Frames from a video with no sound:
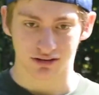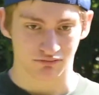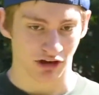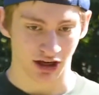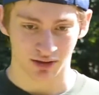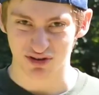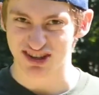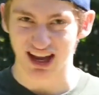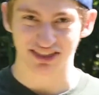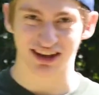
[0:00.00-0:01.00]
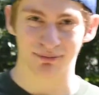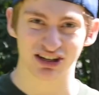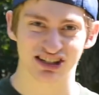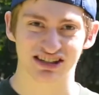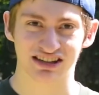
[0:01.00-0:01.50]
there's not that
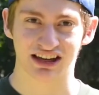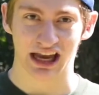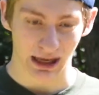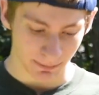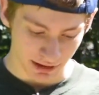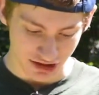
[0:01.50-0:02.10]
much that's going to happen.